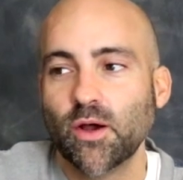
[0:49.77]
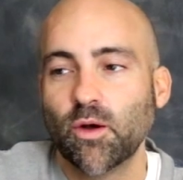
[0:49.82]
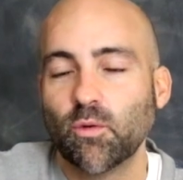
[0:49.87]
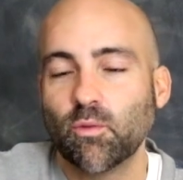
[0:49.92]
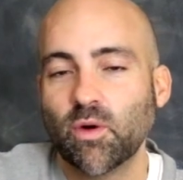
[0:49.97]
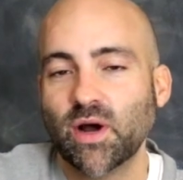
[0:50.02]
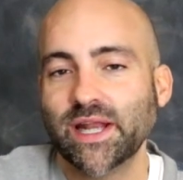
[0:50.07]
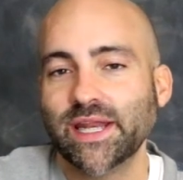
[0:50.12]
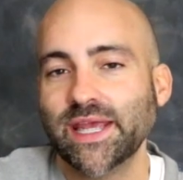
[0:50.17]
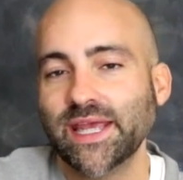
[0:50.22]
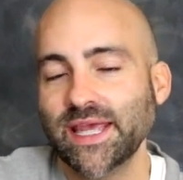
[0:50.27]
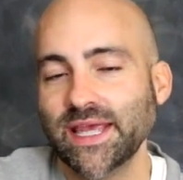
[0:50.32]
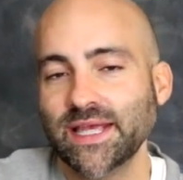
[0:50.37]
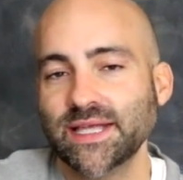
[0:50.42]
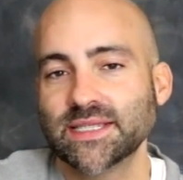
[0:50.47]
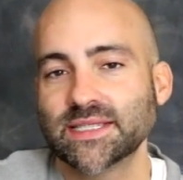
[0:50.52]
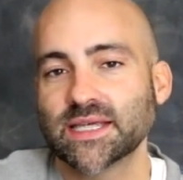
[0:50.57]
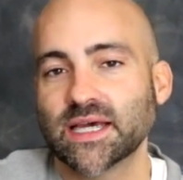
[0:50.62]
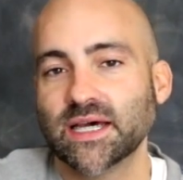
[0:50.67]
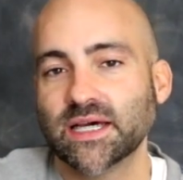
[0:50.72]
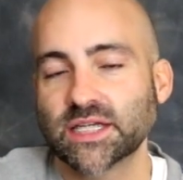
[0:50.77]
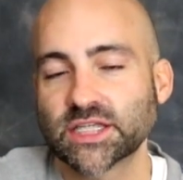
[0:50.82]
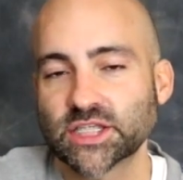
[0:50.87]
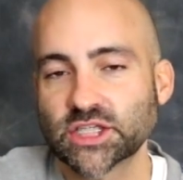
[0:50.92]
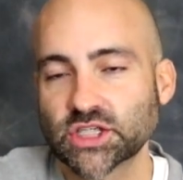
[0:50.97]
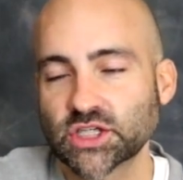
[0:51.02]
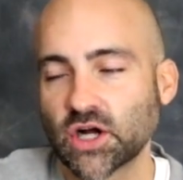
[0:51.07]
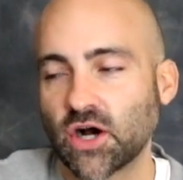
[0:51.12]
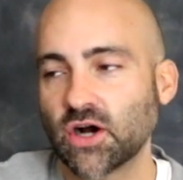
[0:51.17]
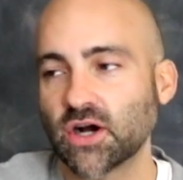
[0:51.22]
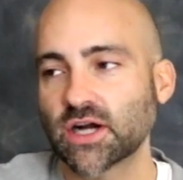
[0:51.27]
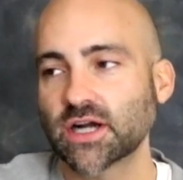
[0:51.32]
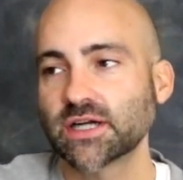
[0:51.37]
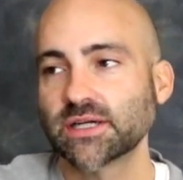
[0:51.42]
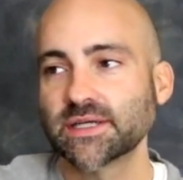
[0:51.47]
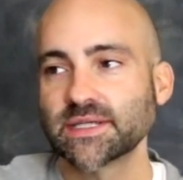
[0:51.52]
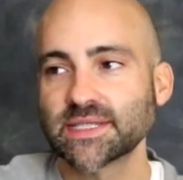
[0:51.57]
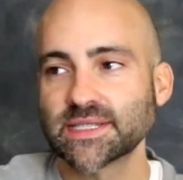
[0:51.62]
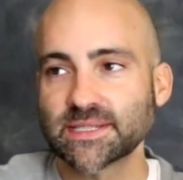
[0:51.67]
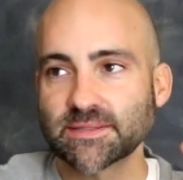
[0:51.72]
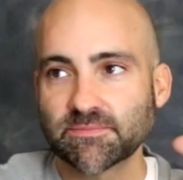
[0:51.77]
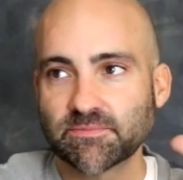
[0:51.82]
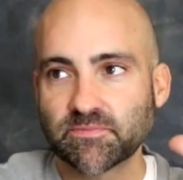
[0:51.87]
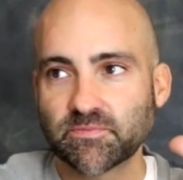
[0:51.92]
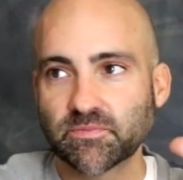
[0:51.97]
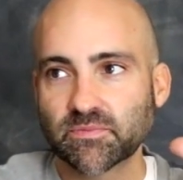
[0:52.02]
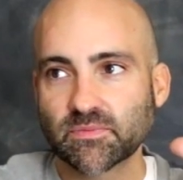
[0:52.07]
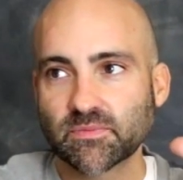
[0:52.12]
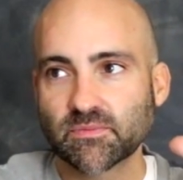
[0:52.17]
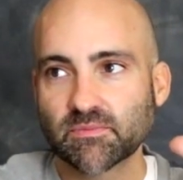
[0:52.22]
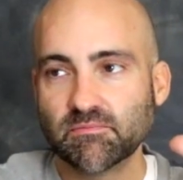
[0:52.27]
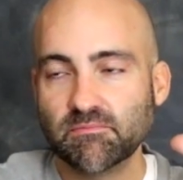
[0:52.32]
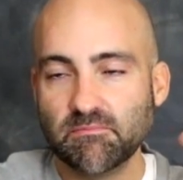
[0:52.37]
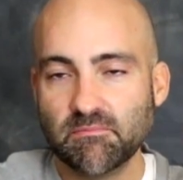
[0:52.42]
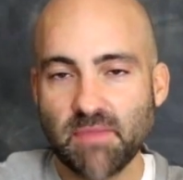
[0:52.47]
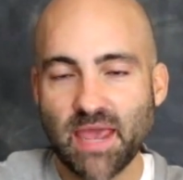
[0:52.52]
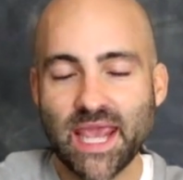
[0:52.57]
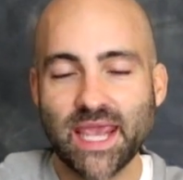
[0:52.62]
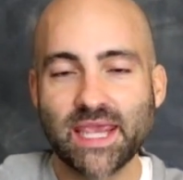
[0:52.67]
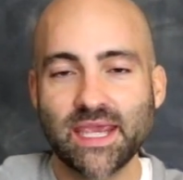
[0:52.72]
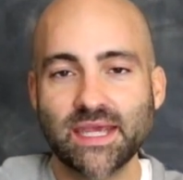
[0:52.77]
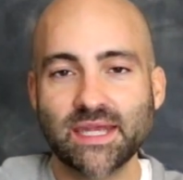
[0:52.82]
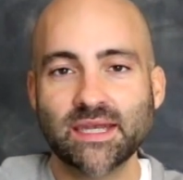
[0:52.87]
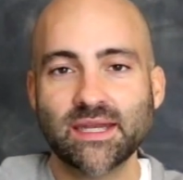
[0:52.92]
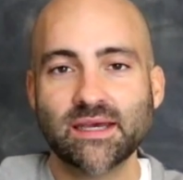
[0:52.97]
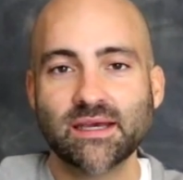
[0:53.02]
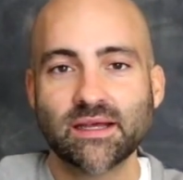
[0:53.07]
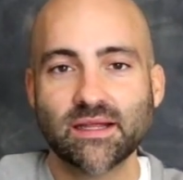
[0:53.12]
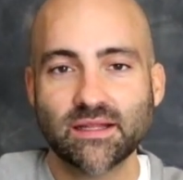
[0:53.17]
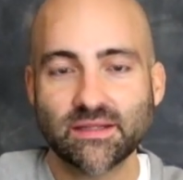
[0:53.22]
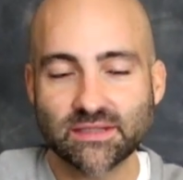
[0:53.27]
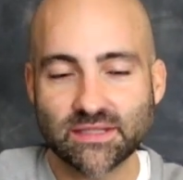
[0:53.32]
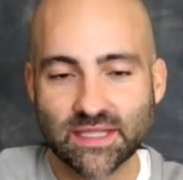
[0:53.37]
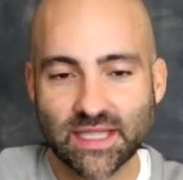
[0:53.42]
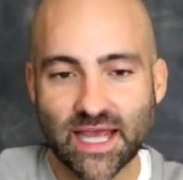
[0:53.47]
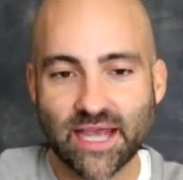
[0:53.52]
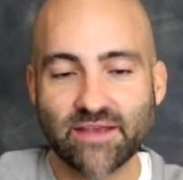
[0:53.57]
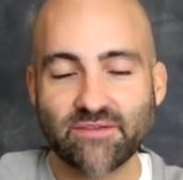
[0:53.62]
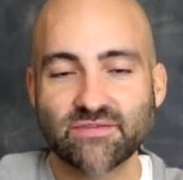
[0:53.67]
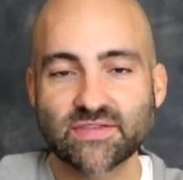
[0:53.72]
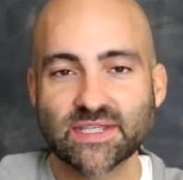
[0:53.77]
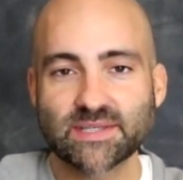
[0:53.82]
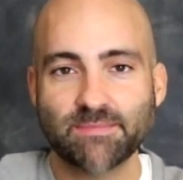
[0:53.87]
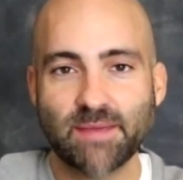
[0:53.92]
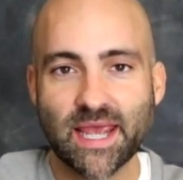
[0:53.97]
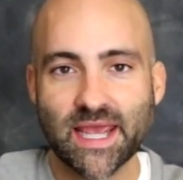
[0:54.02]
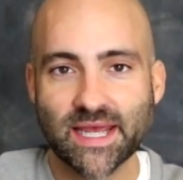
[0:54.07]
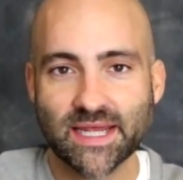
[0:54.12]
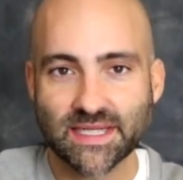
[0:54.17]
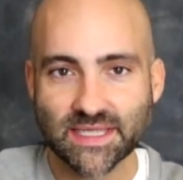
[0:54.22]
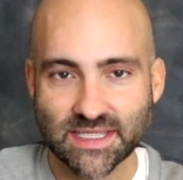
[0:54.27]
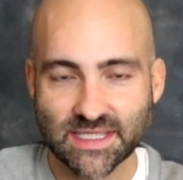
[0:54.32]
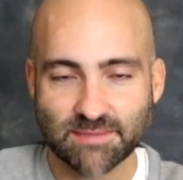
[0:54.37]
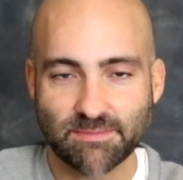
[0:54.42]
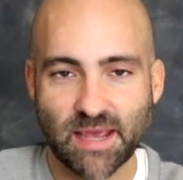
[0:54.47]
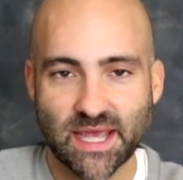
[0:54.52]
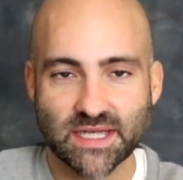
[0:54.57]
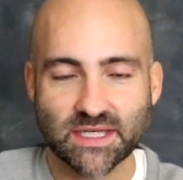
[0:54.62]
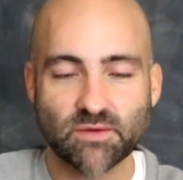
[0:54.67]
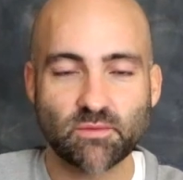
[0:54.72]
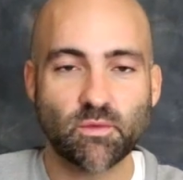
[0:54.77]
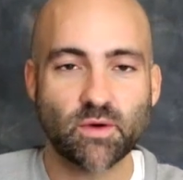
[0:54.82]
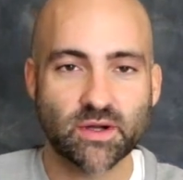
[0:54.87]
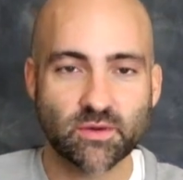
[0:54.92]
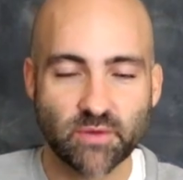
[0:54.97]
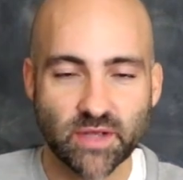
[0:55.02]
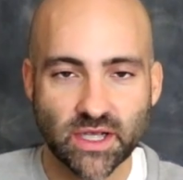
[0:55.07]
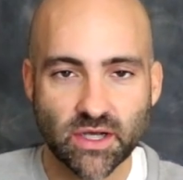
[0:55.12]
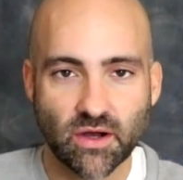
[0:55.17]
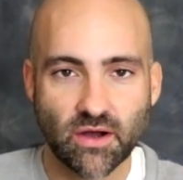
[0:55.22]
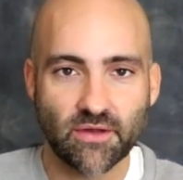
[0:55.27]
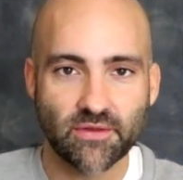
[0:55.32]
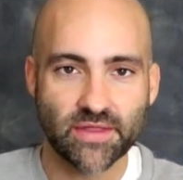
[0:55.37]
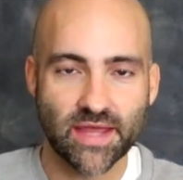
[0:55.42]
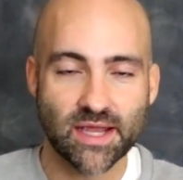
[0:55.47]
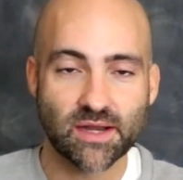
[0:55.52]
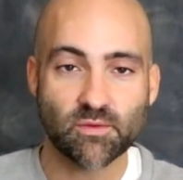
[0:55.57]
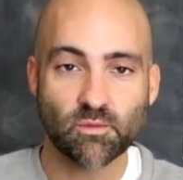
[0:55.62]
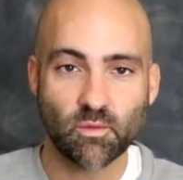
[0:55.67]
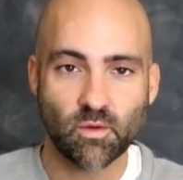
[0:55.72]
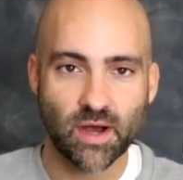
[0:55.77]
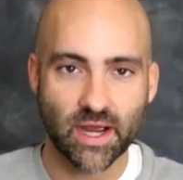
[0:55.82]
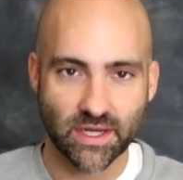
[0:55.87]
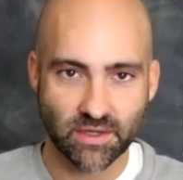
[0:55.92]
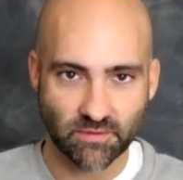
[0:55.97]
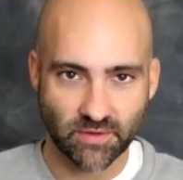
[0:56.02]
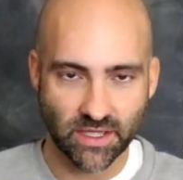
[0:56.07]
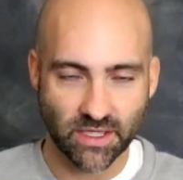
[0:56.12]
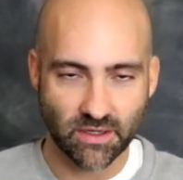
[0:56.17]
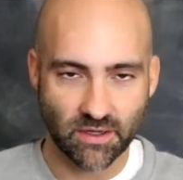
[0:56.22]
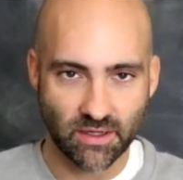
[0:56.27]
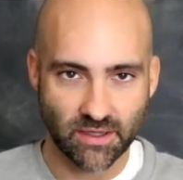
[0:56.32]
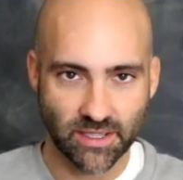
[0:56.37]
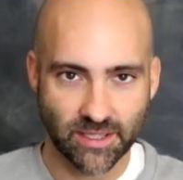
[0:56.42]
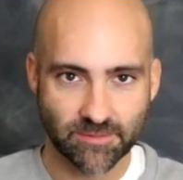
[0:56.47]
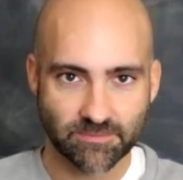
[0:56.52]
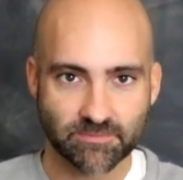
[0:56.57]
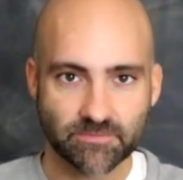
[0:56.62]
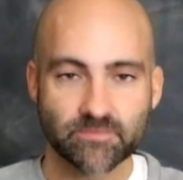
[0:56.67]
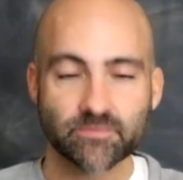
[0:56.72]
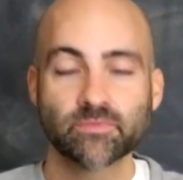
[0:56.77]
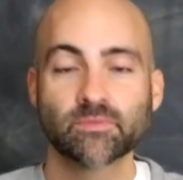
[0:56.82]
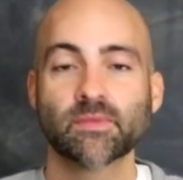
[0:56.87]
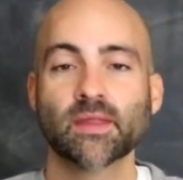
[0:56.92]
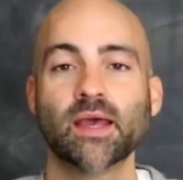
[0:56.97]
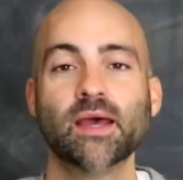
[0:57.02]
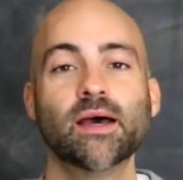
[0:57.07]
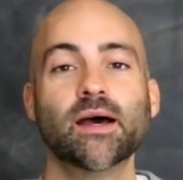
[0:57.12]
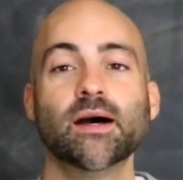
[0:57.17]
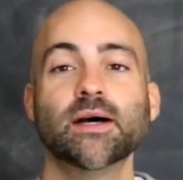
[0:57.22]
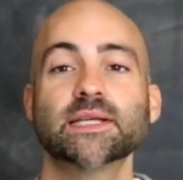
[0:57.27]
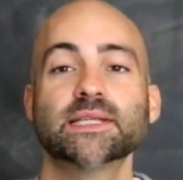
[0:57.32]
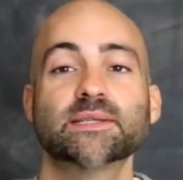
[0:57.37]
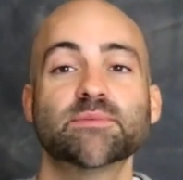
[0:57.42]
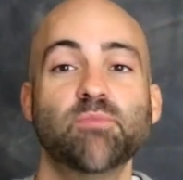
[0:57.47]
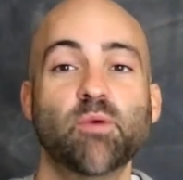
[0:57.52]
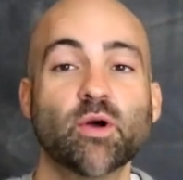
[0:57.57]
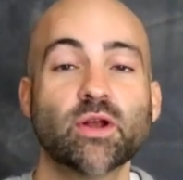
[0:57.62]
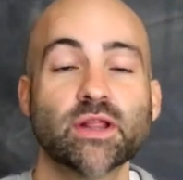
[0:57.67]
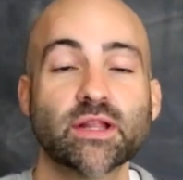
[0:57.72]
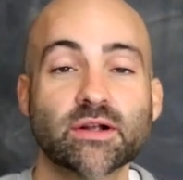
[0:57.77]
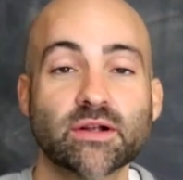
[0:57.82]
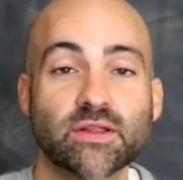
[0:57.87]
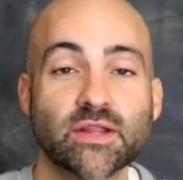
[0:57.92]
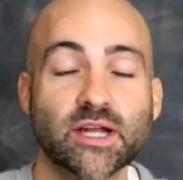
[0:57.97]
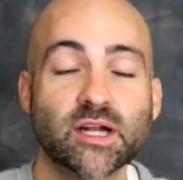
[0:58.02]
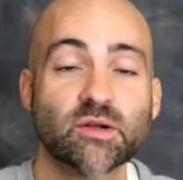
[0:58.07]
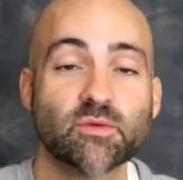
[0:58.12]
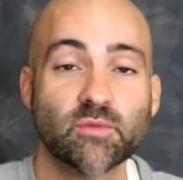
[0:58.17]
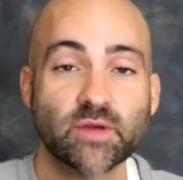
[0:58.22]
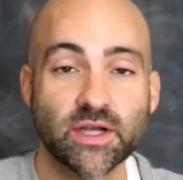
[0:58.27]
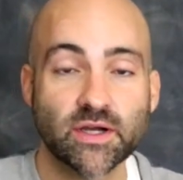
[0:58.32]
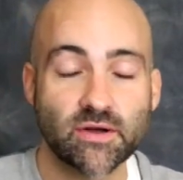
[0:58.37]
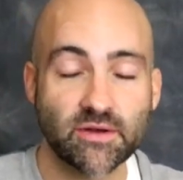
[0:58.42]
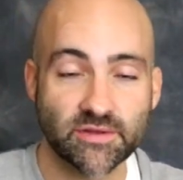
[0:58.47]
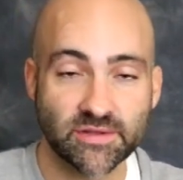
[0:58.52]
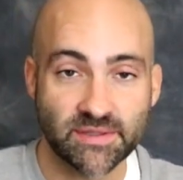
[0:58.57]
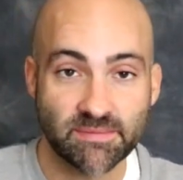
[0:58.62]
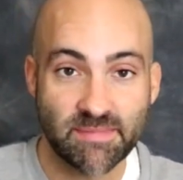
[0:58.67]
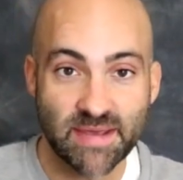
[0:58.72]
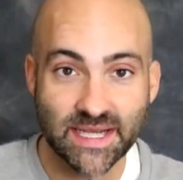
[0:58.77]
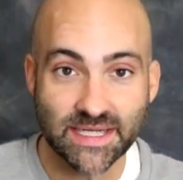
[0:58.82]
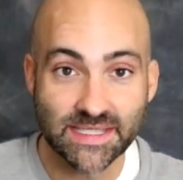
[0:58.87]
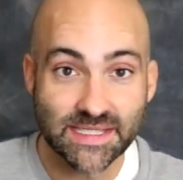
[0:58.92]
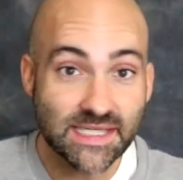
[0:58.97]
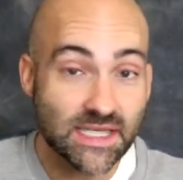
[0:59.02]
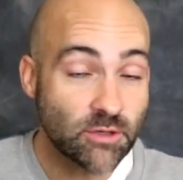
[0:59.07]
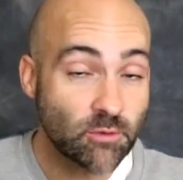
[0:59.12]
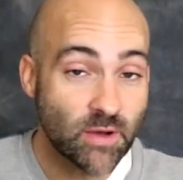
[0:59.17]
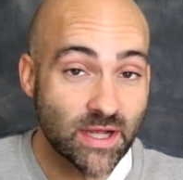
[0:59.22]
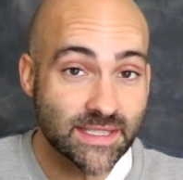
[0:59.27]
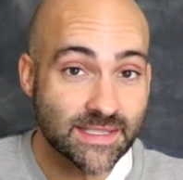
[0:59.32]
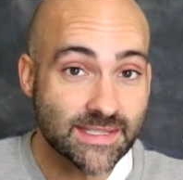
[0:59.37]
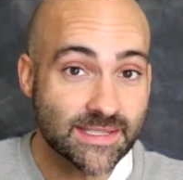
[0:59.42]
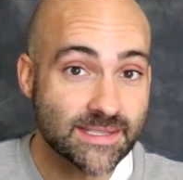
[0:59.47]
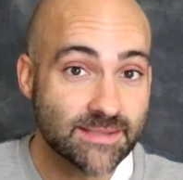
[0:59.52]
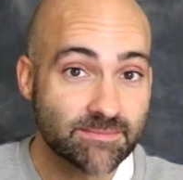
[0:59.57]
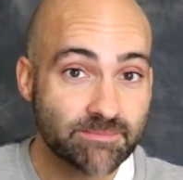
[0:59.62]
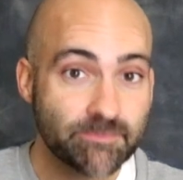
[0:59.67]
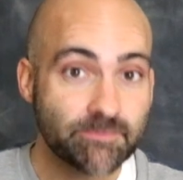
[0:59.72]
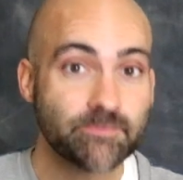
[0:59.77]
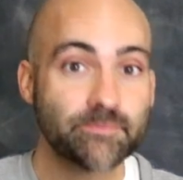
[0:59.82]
What is a star's main lifespan spent, and what do we call that, and why do we call it? Spoiler alert, we call it the main sequence.